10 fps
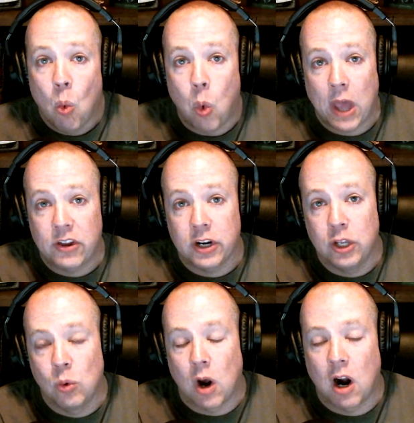Whether
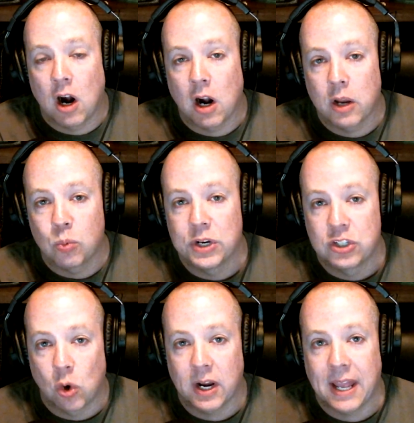you are a
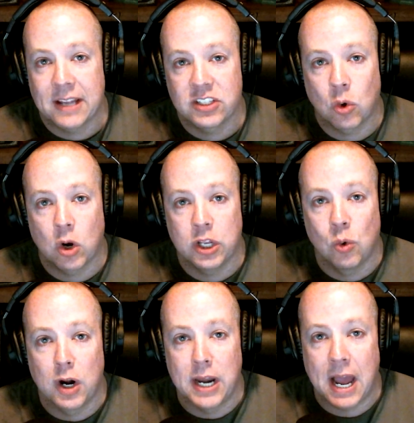resort guest or
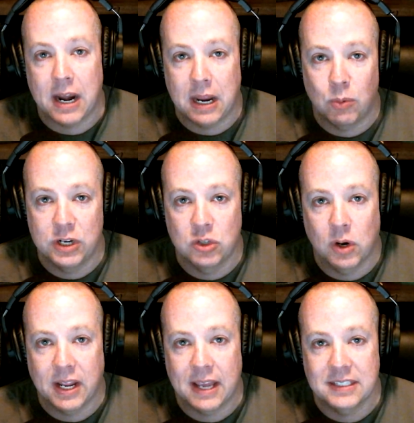you are not a
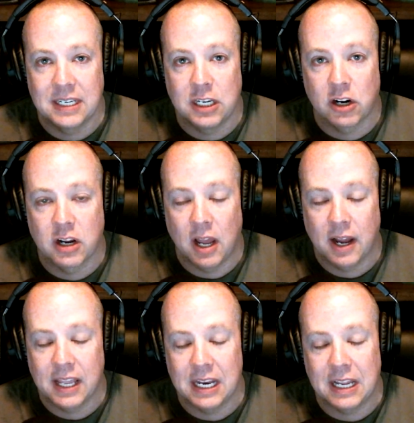resort guest and you're
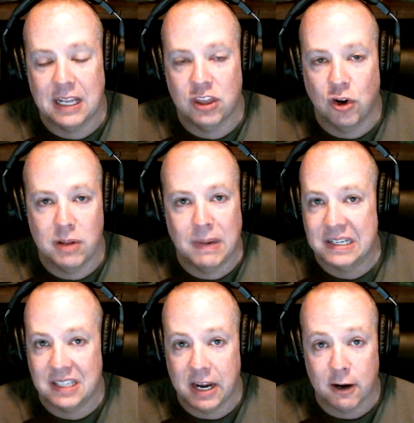getting in 30
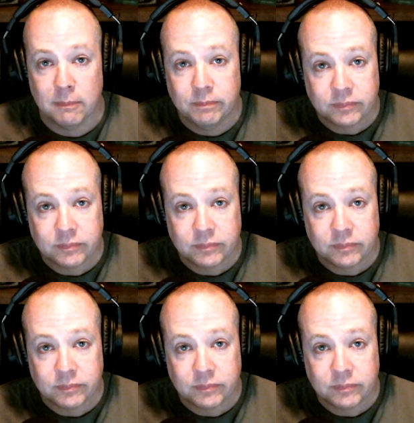minutes later,